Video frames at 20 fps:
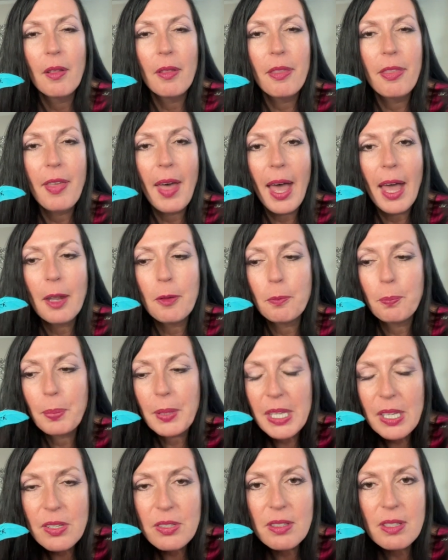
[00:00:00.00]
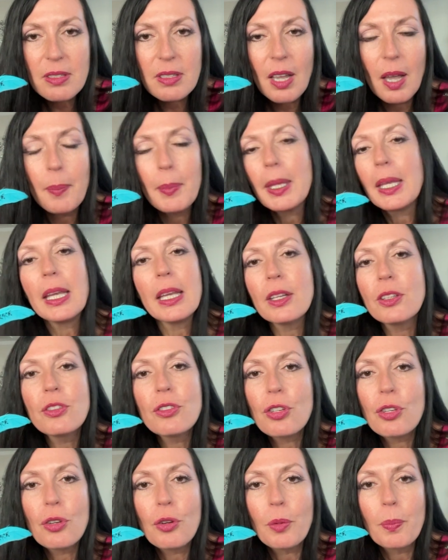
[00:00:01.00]
that peace is coming
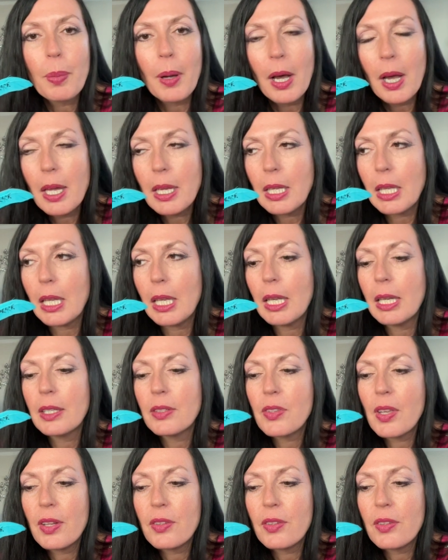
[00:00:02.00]
into your body.